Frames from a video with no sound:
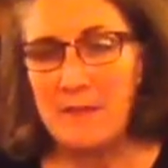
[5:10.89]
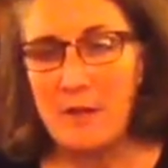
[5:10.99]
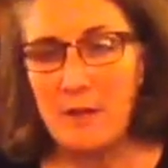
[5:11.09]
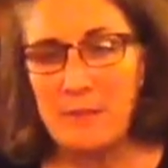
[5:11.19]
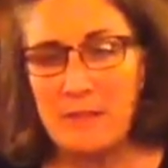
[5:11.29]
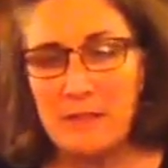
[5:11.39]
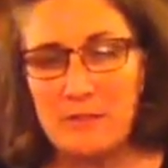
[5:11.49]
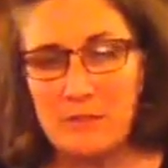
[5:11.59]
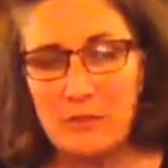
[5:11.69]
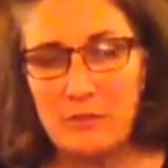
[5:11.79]
The harmika
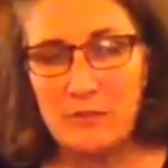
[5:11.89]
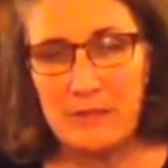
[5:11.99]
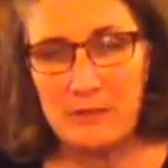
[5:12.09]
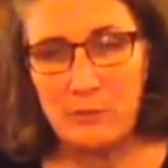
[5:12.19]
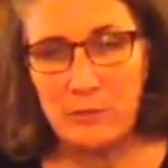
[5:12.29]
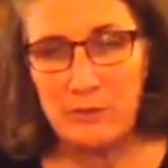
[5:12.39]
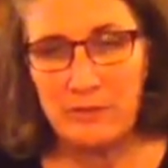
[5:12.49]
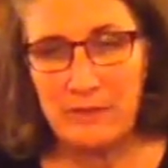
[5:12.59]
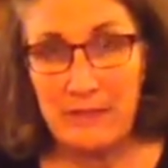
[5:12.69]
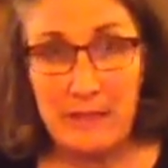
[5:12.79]
served as sort
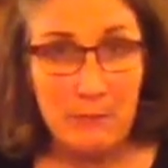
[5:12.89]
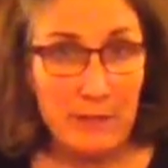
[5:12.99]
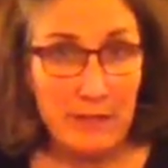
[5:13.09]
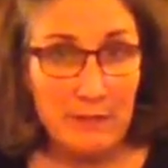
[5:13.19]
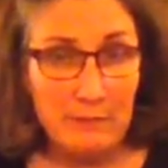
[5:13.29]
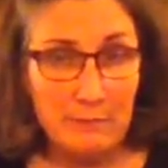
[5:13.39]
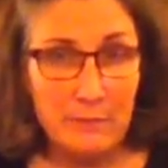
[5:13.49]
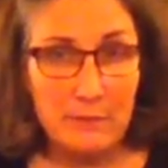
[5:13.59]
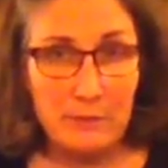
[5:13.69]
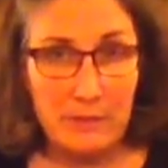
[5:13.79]
of a gateway
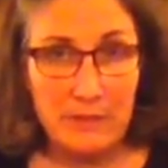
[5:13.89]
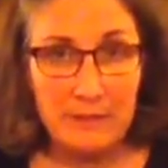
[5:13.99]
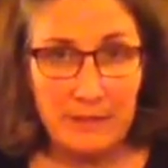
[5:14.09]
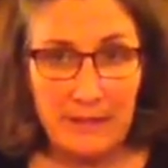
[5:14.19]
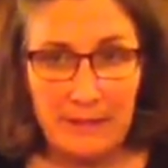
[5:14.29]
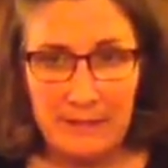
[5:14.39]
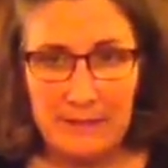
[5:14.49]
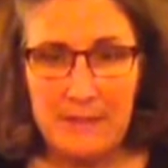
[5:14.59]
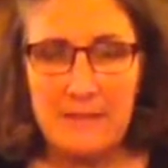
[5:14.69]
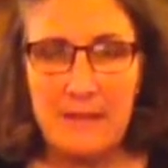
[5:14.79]
between, again,
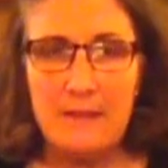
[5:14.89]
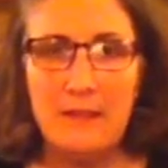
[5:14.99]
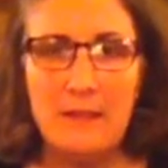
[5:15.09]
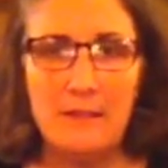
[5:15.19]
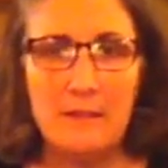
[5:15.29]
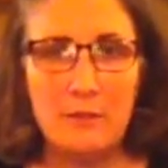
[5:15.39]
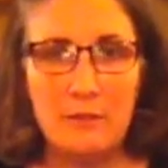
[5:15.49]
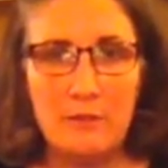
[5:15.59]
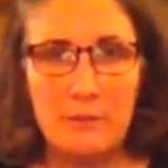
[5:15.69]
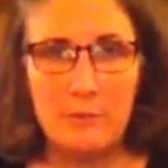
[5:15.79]
as I said, the
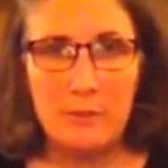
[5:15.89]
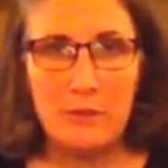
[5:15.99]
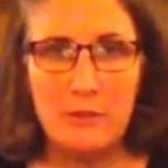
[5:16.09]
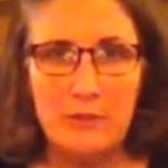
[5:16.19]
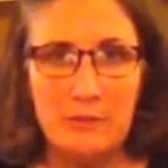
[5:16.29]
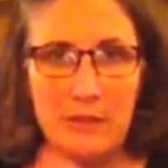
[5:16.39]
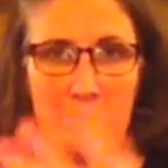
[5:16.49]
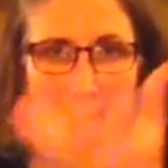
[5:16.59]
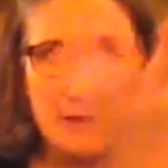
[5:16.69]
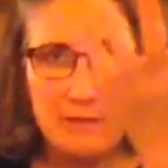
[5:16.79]
earthly world
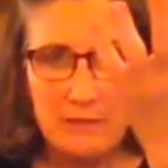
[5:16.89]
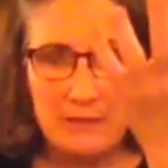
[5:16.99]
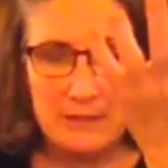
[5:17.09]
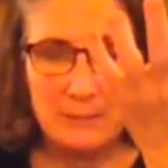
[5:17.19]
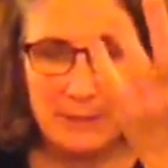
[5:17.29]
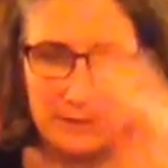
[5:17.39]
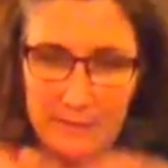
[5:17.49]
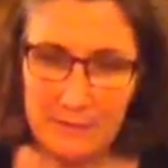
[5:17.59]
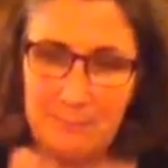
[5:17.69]
and the heavenly space.